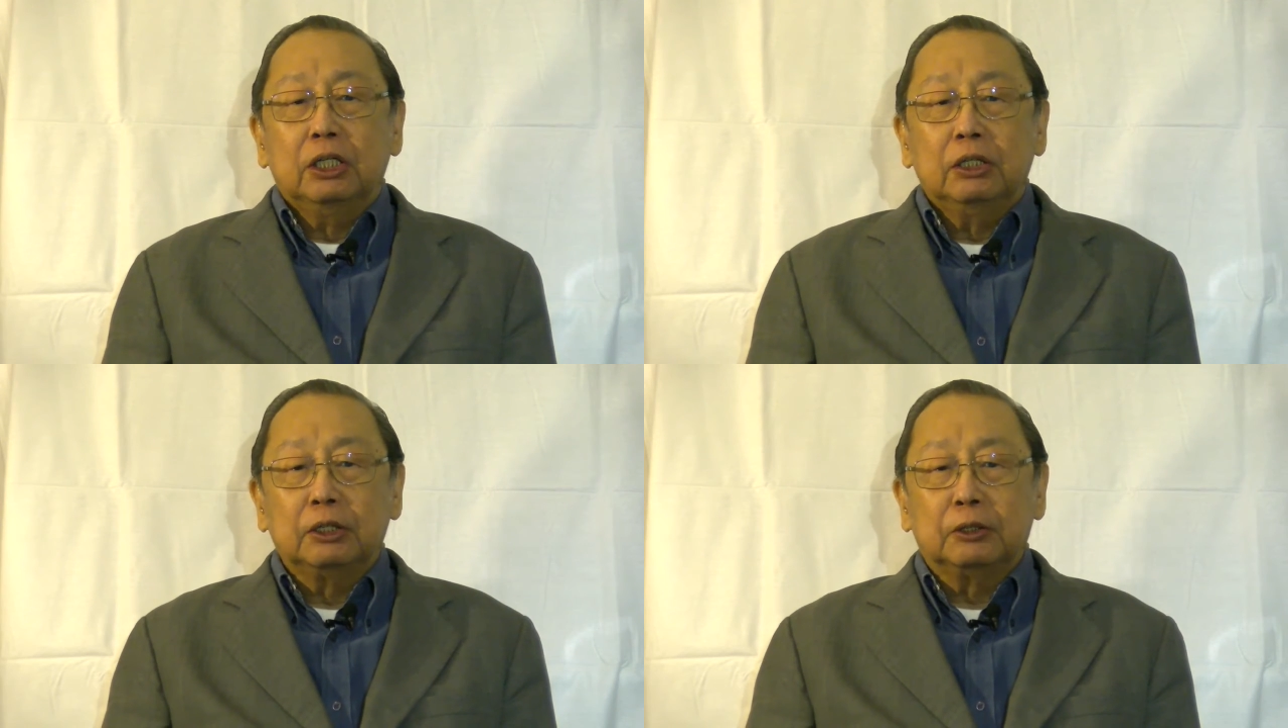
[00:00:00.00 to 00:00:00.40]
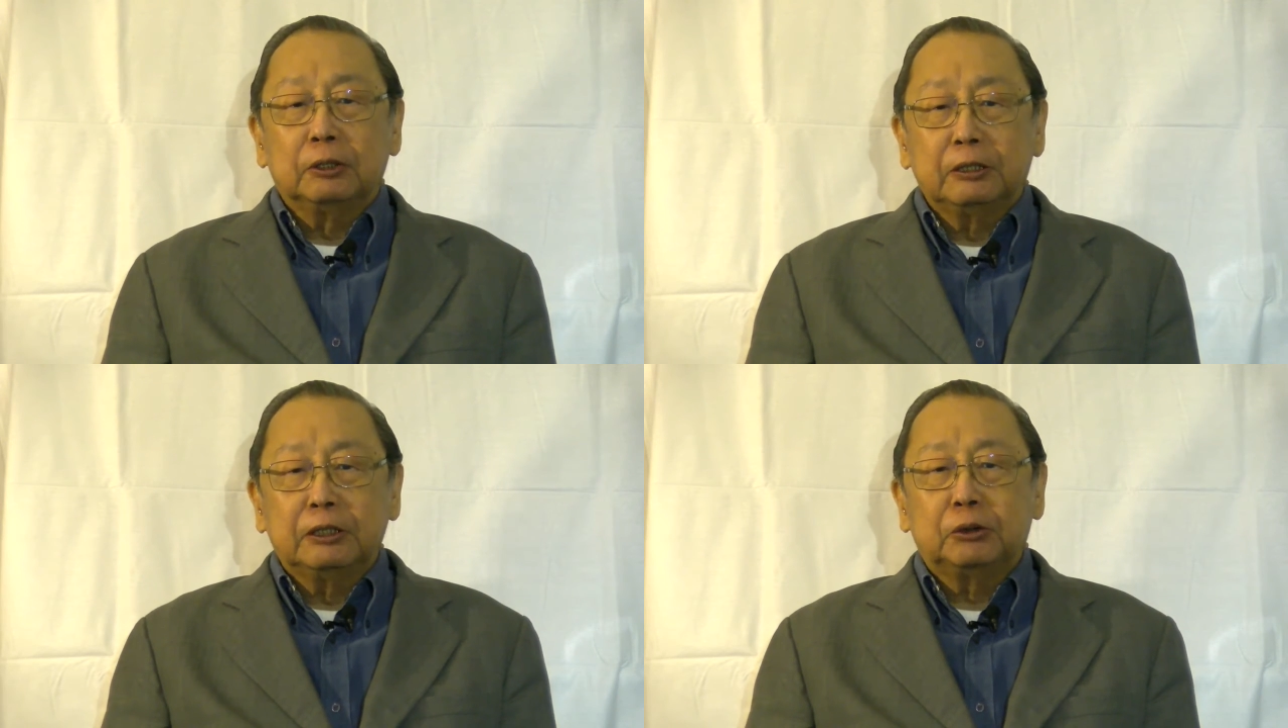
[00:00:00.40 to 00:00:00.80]
the
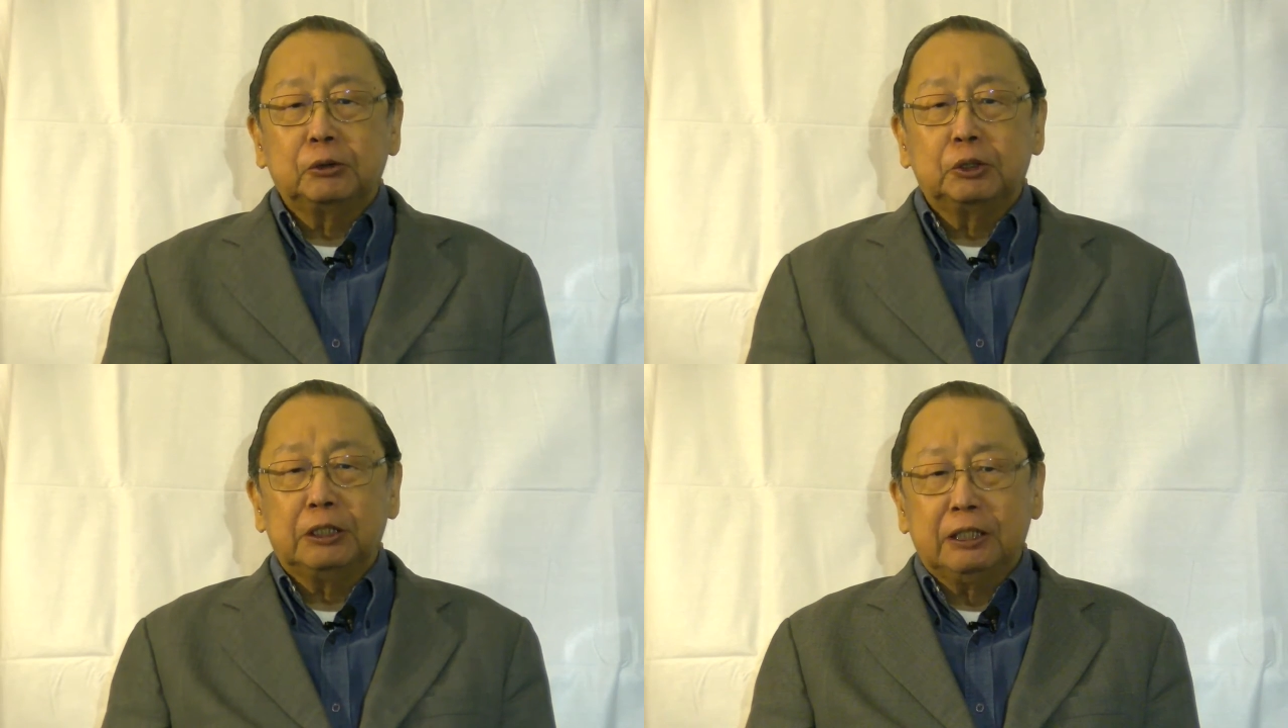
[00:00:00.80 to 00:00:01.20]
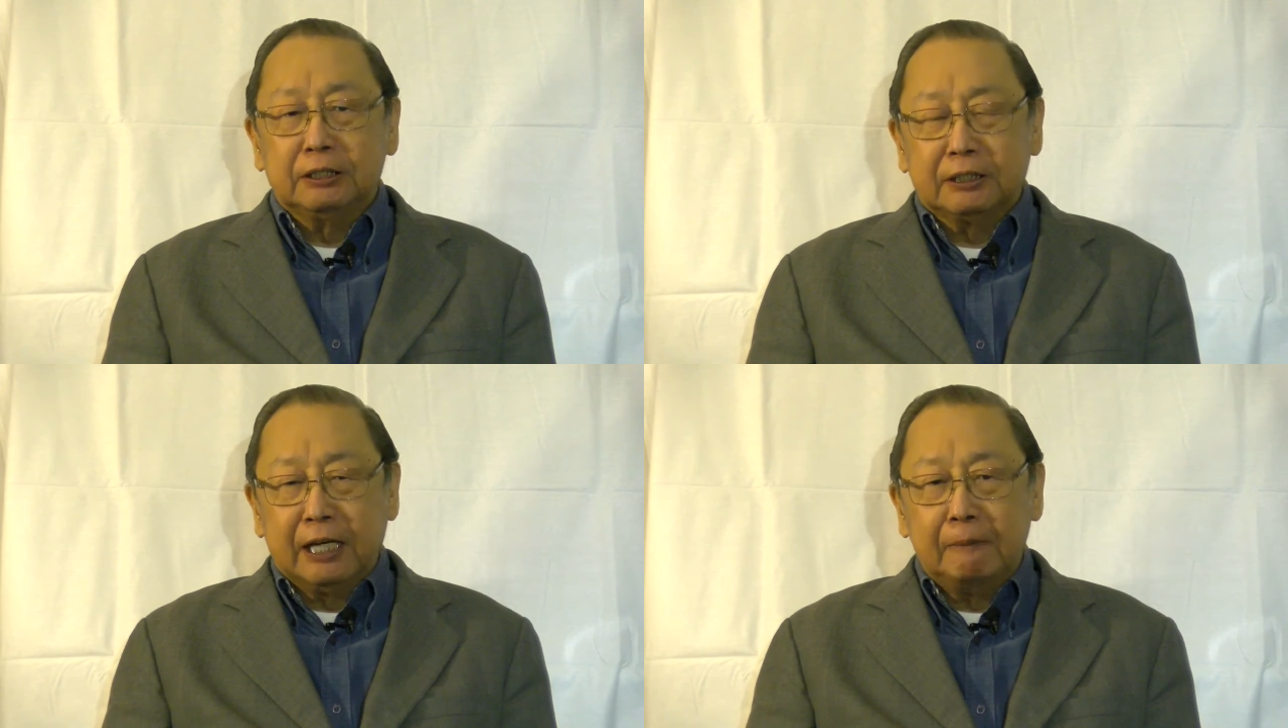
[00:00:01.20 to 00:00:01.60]
32
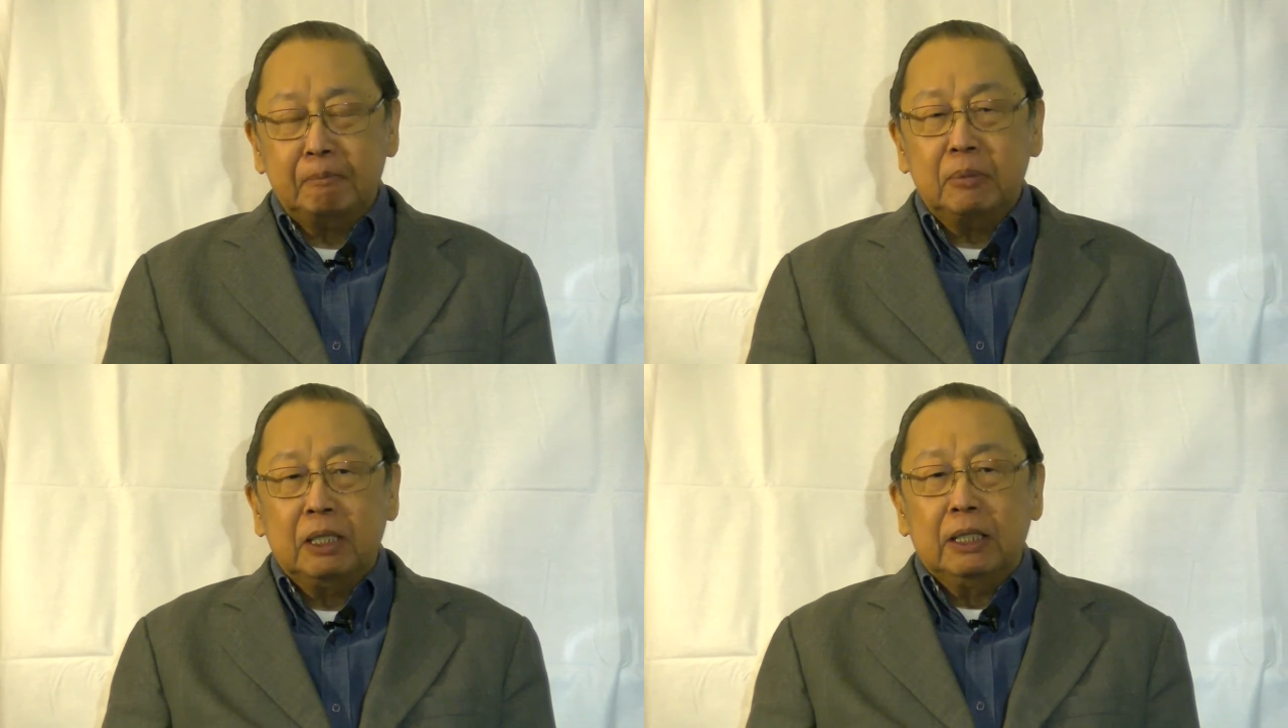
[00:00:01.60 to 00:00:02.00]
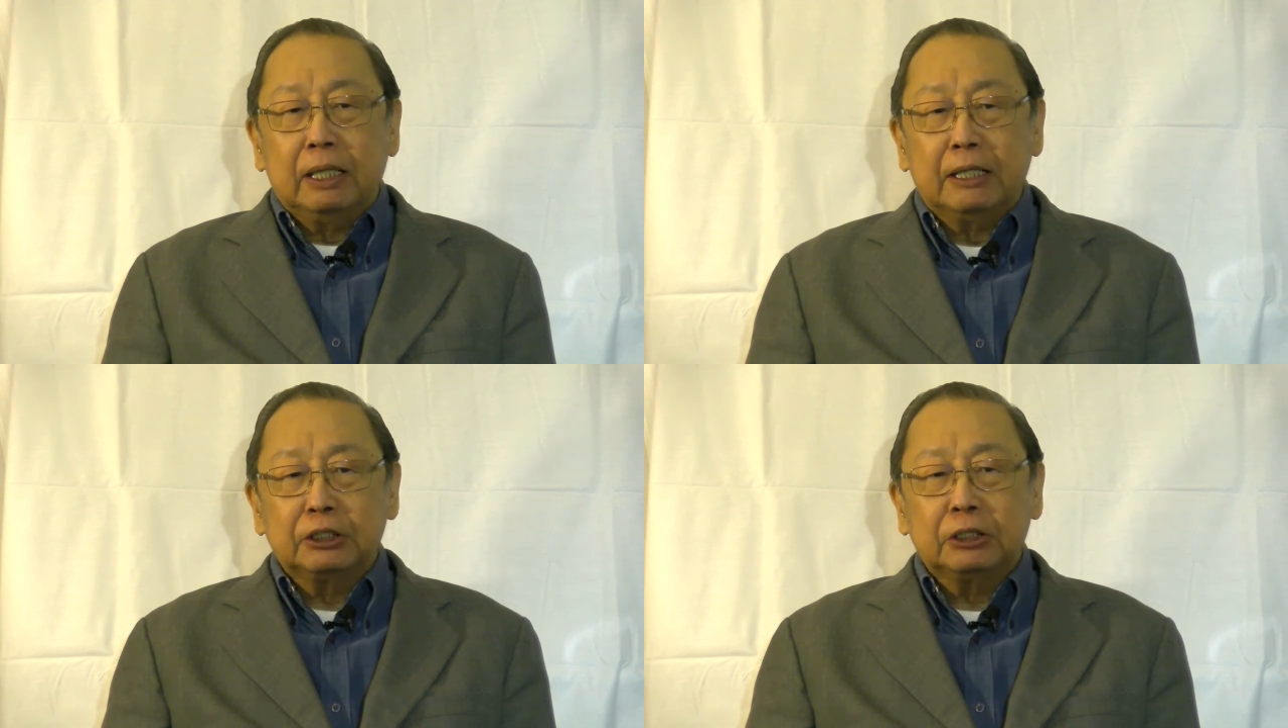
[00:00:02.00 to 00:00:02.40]
CSM
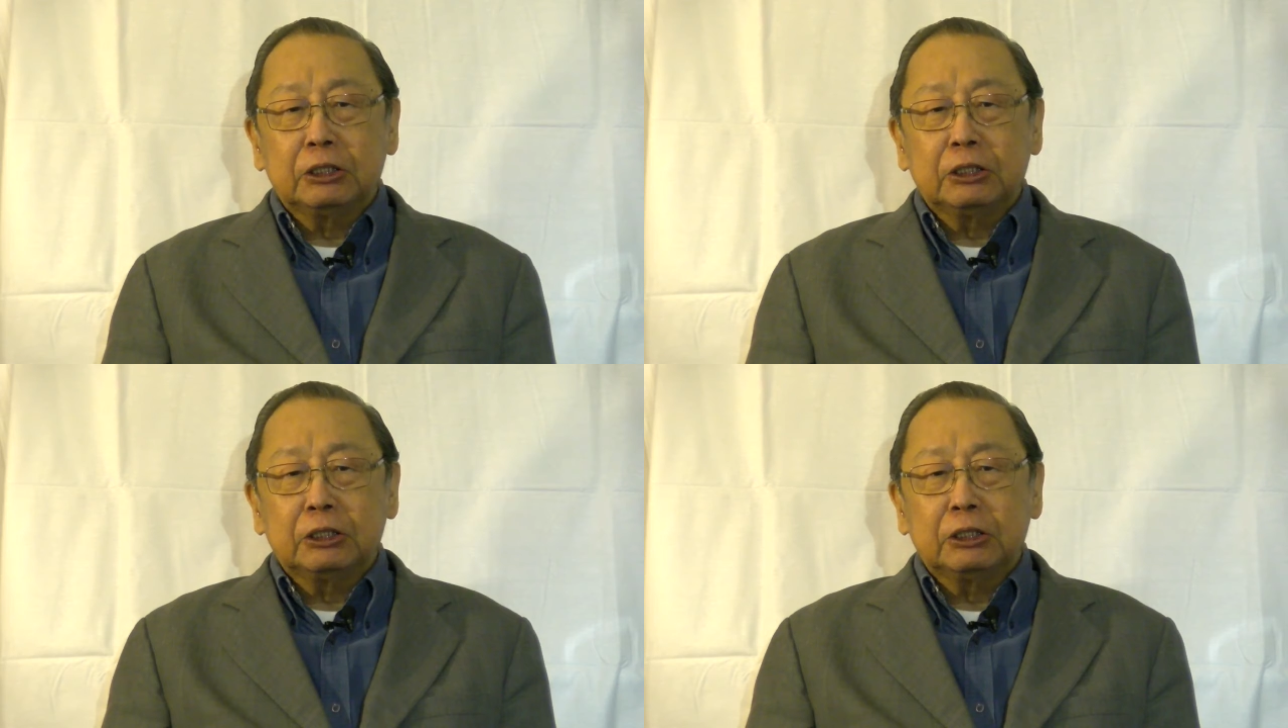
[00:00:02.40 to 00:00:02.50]
has